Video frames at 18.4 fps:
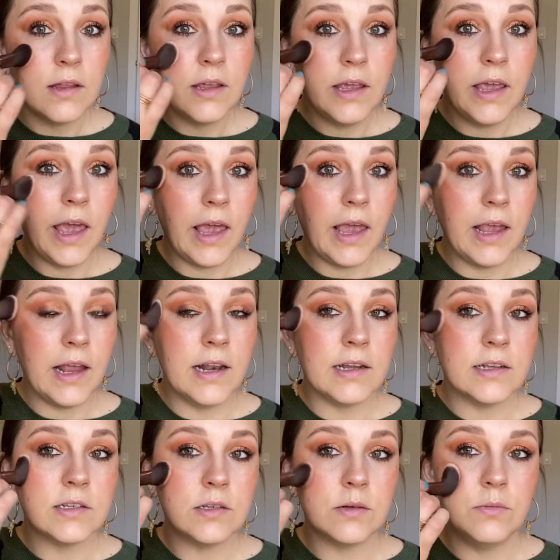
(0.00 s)

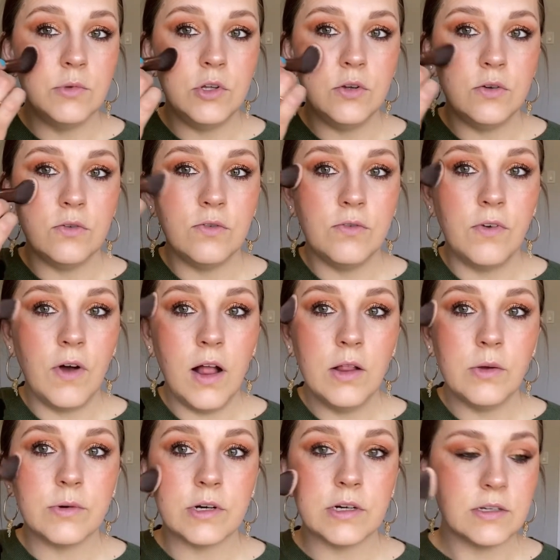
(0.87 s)
gain some new
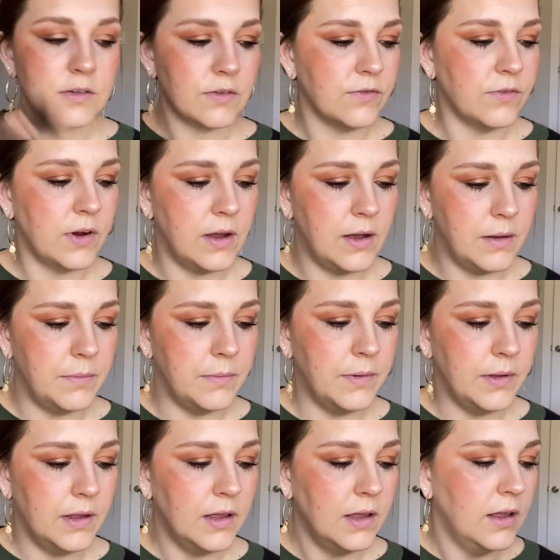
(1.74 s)
followers
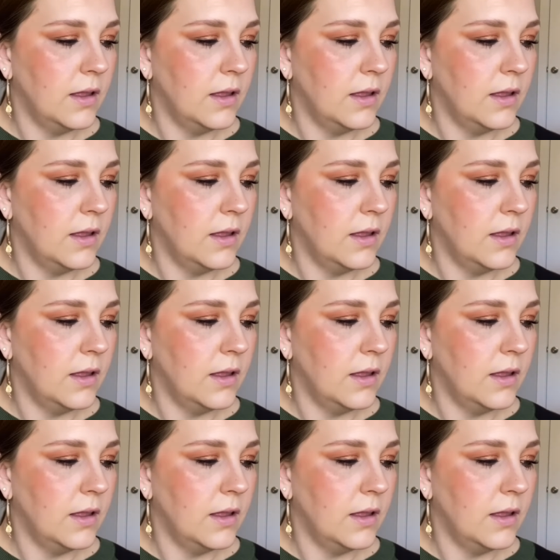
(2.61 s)
from